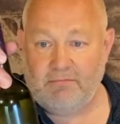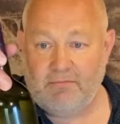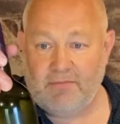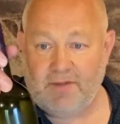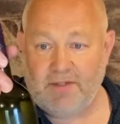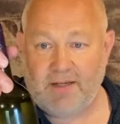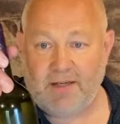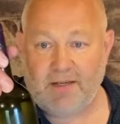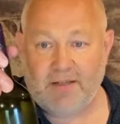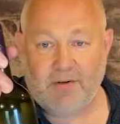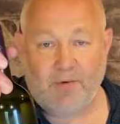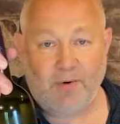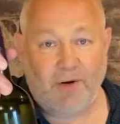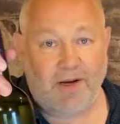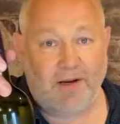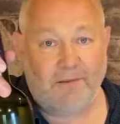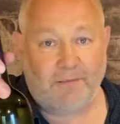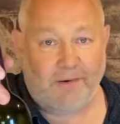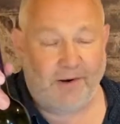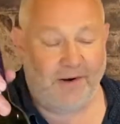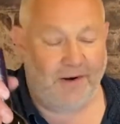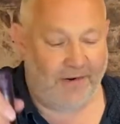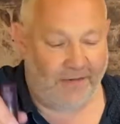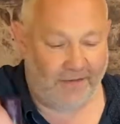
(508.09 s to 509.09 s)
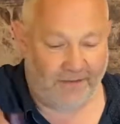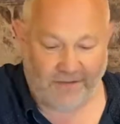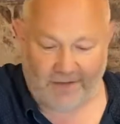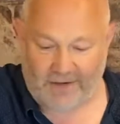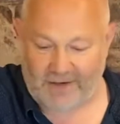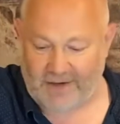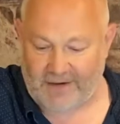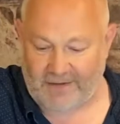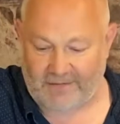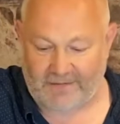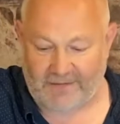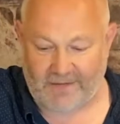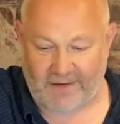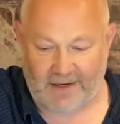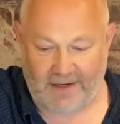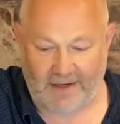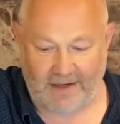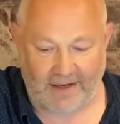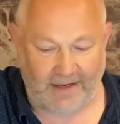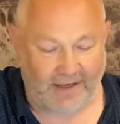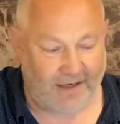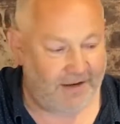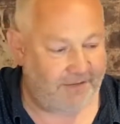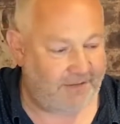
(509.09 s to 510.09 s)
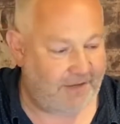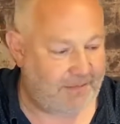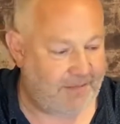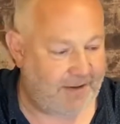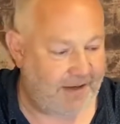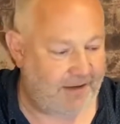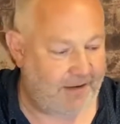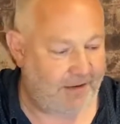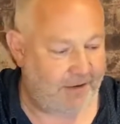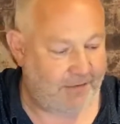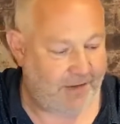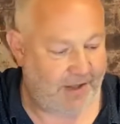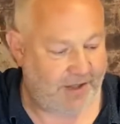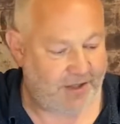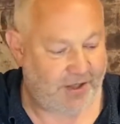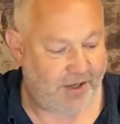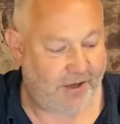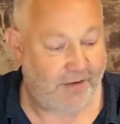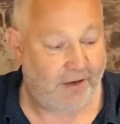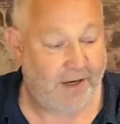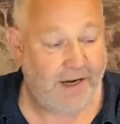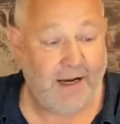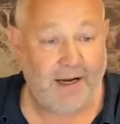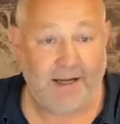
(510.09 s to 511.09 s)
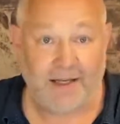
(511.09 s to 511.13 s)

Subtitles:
£6 for a lovely Pinot Grigio,